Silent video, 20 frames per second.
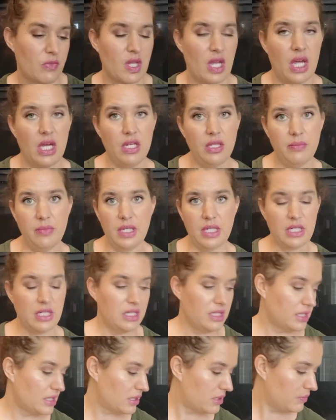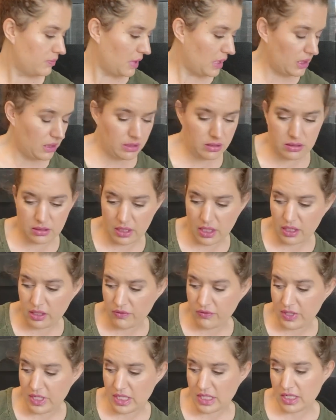And I'm not gonna smell all
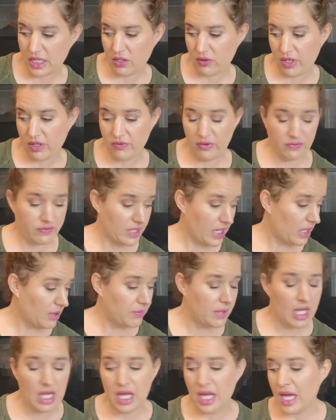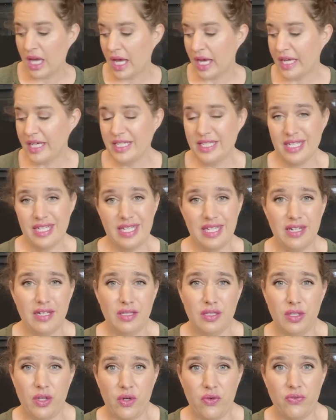of these, I don't have enough time. I did get a
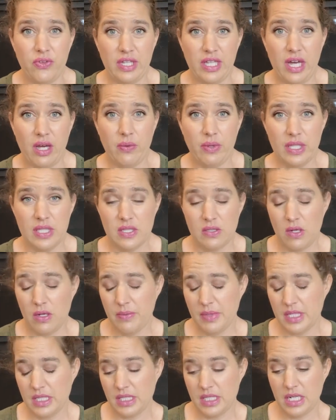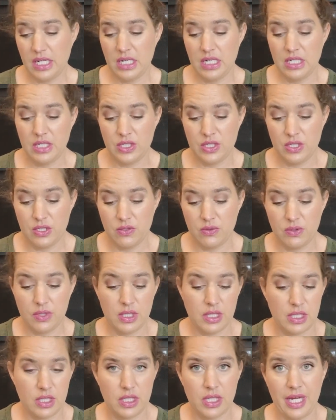loaf in that one, so I'm excited to
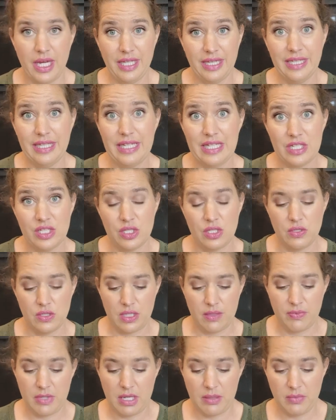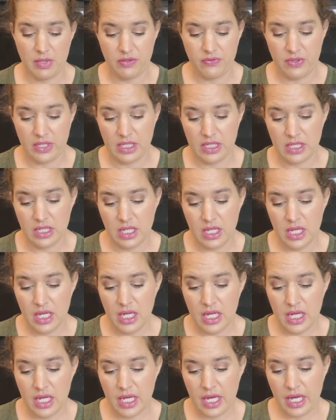at least use up that muffin.
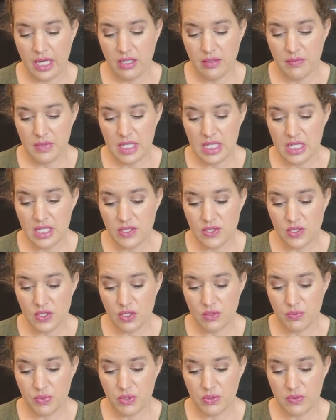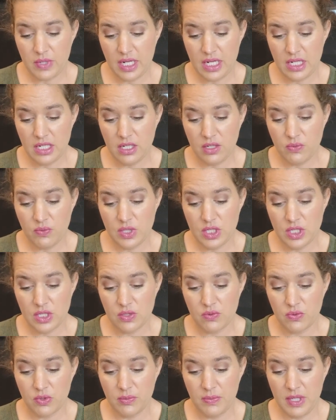Easter Parade, which
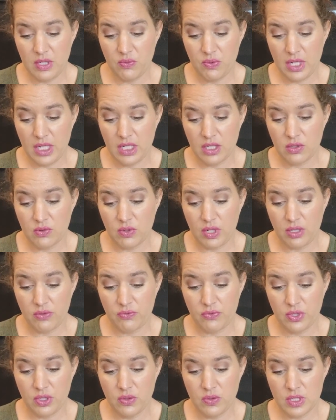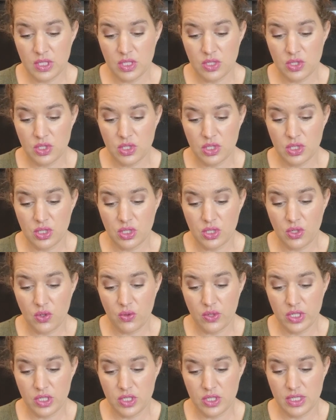is ruby red grapefruit, sugar,
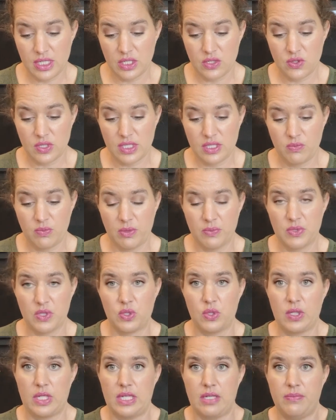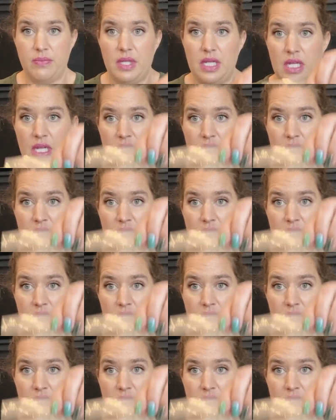orange citrus, and whipped cream.